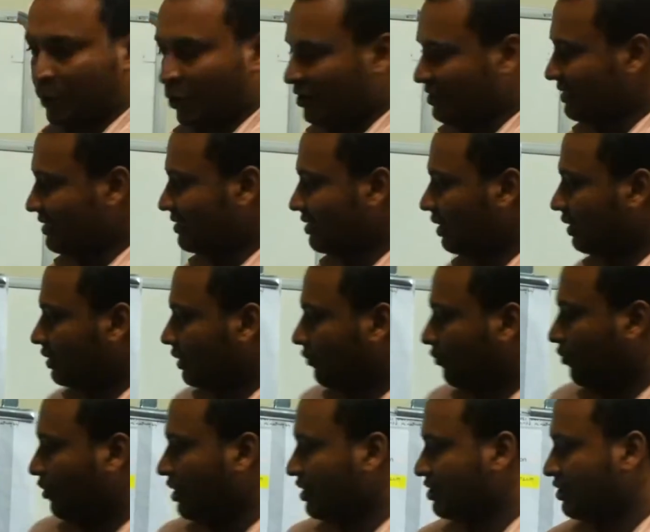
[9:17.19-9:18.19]
the procedure.
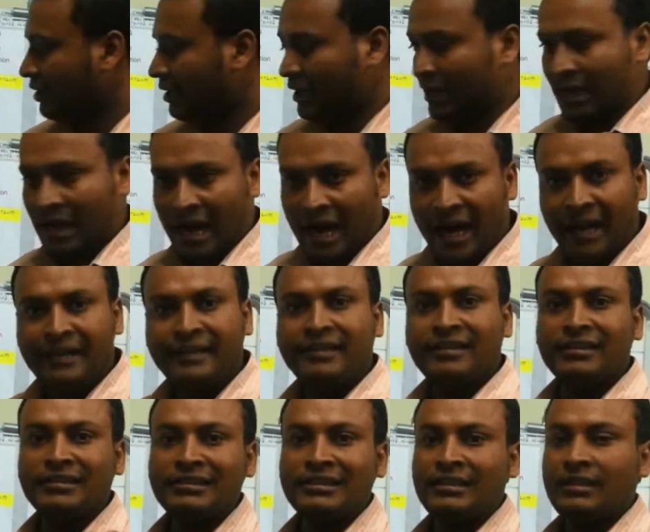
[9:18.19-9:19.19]
The first,
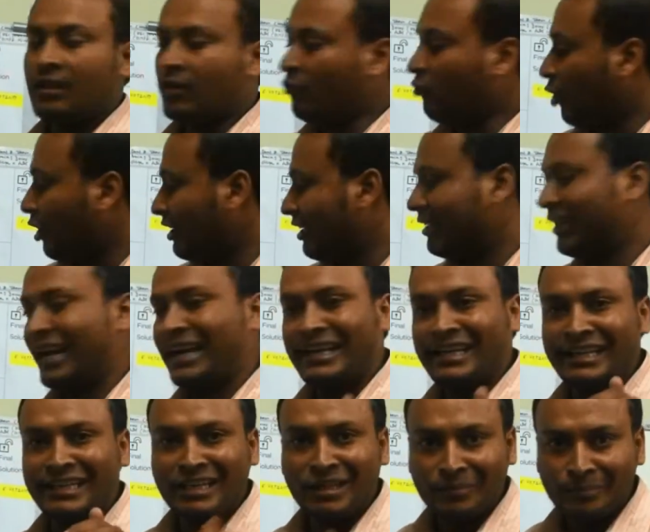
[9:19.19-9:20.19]
enter the voter
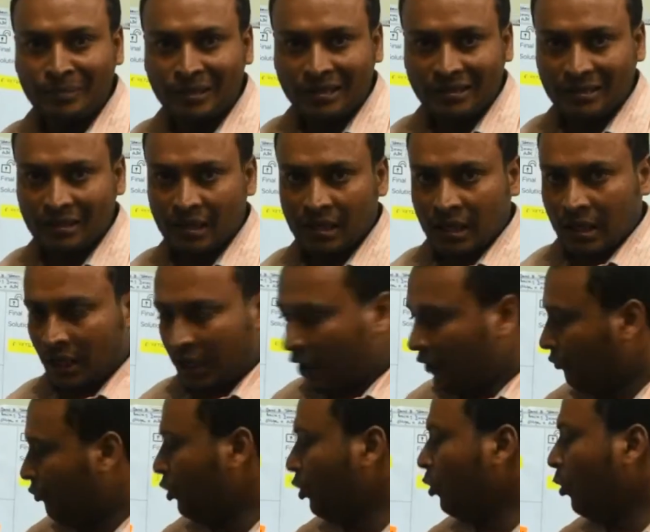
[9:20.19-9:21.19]
ID number.
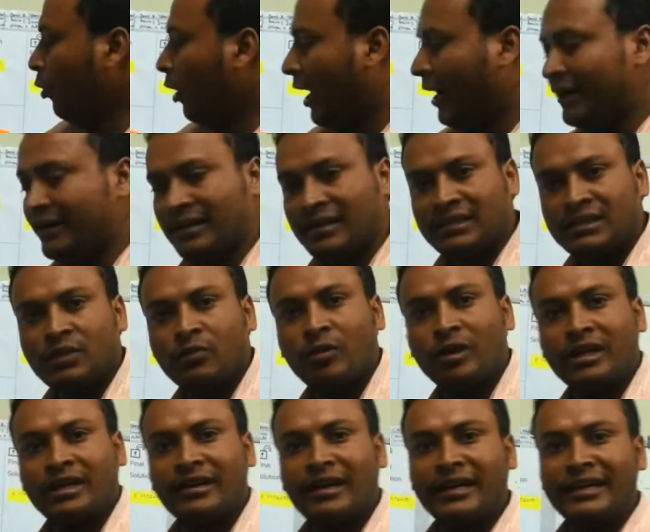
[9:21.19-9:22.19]
If you enter the
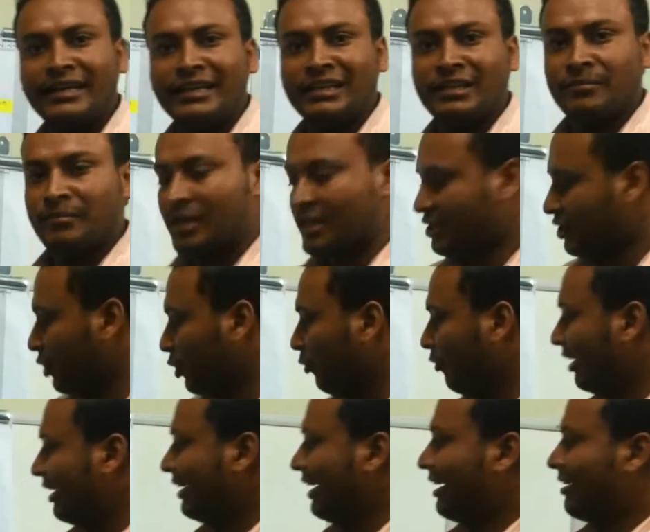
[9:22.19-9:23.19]
voter ID numbers,
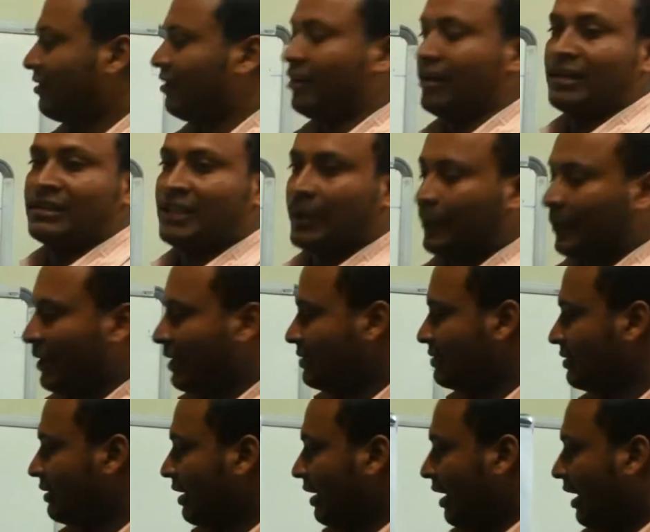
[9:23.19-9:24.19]
you will get another
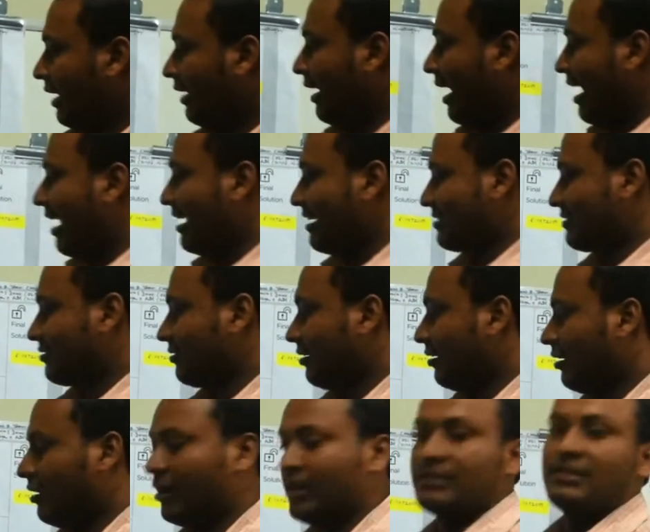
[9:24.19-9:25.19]
page and ask
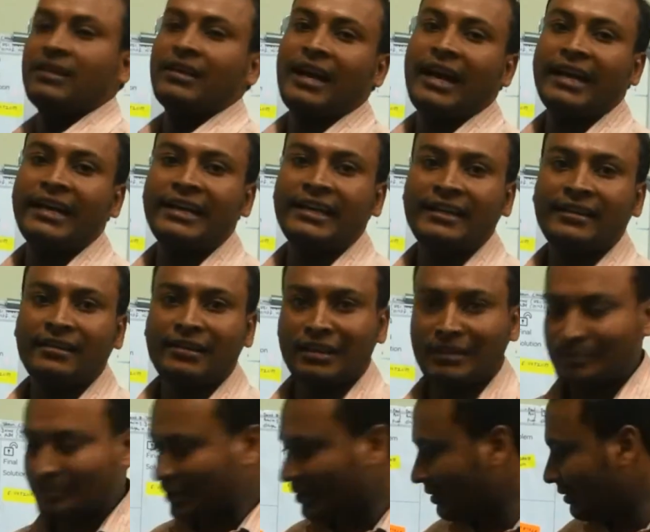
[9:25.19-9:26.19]
other ID
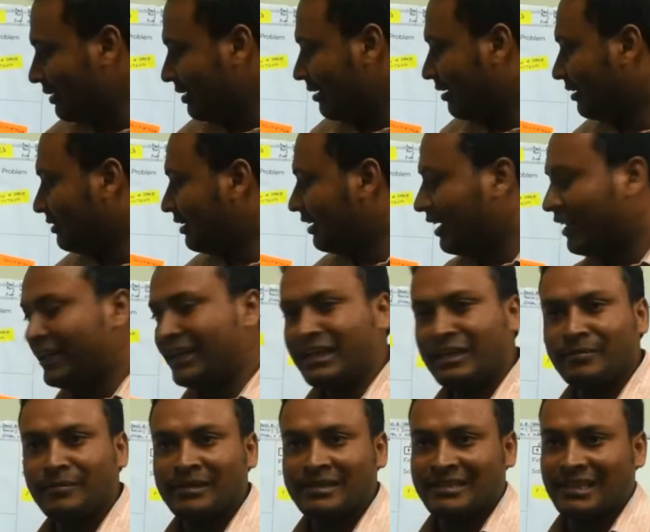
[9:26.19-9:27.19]
numbers. Other ID
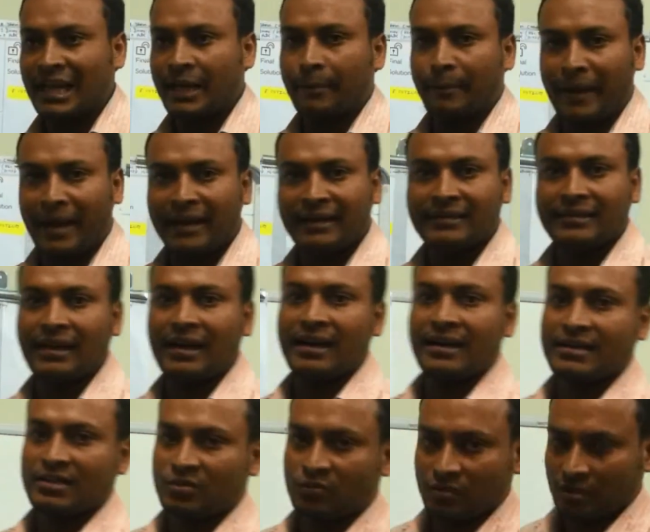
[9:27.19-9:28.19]
numbers like PAN
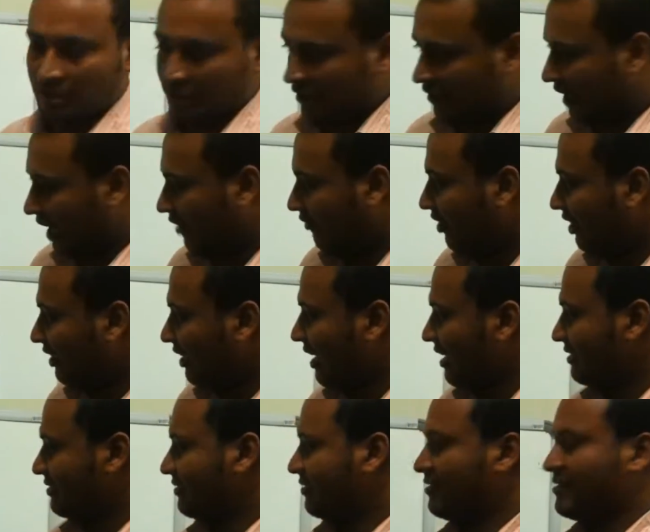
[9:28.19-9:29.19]
cards, driving
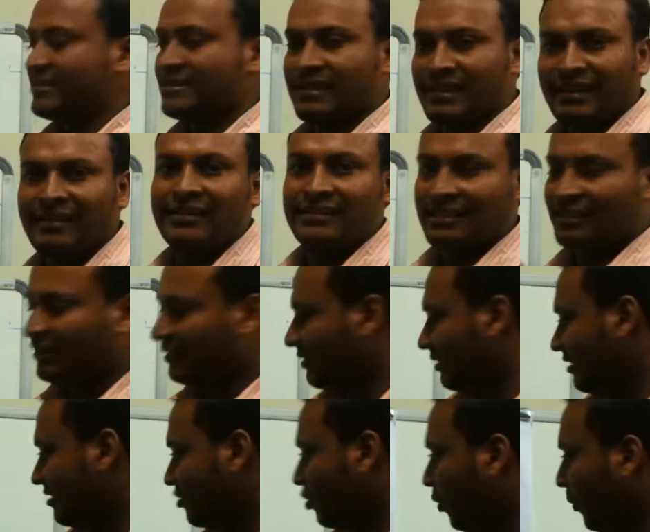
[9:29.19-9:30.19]
license, and
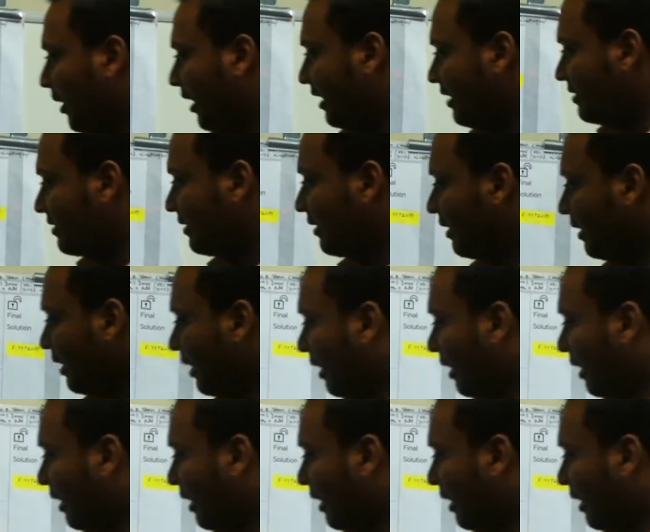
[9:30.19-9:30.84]
other so many.